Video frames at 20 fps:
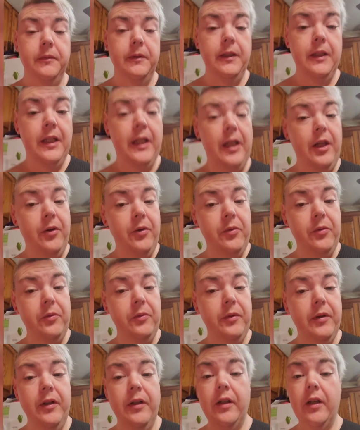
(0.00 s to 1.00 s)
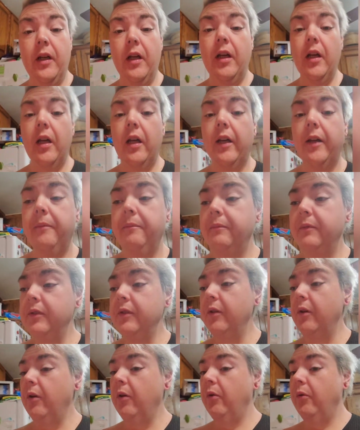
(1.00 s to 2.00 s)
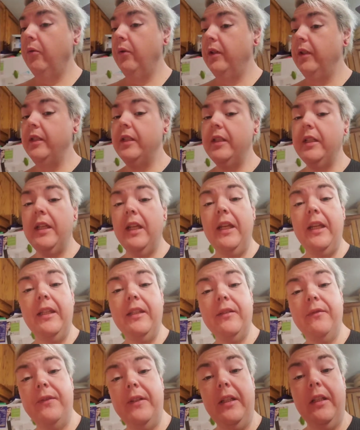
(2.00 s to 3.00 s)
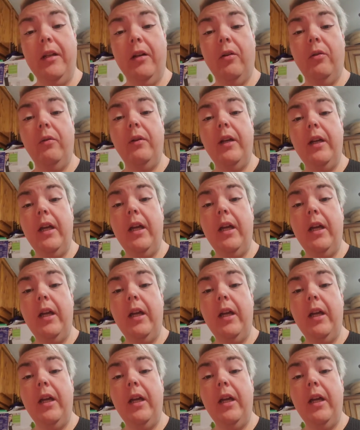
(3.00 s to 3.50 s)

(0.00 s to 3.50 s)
Hello. So today's video,